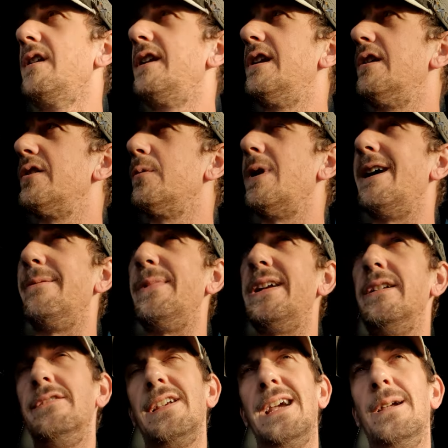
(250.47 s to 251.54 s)
you know the way
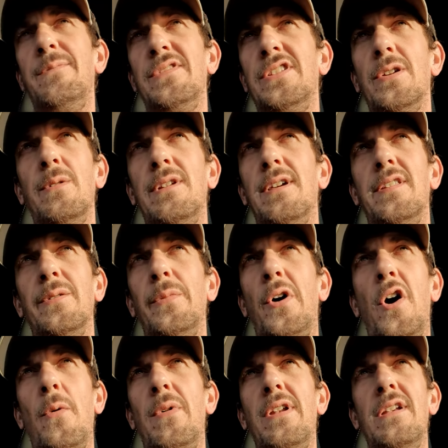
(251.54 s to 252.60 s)
me and James are doing it at the
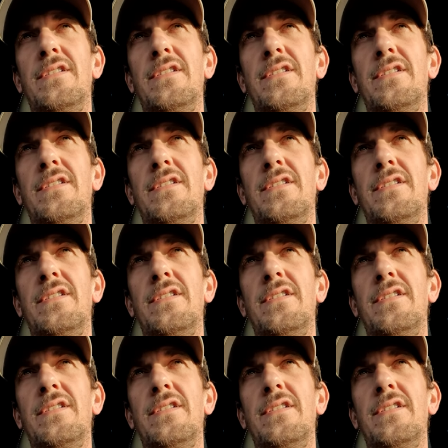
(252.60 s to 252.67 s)
moment,